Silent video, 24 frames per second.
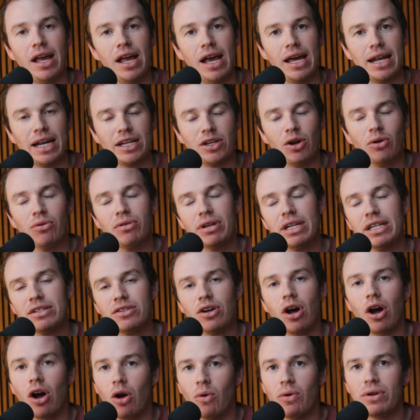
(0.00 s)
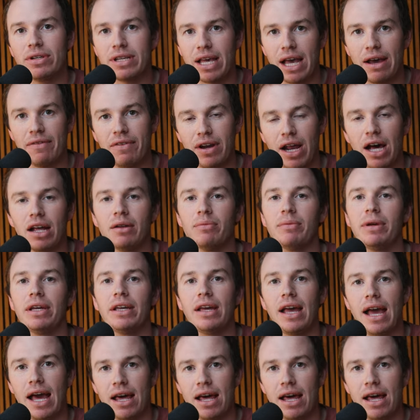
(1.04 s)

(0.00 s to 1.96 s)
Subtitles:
And I don't need to always have it on me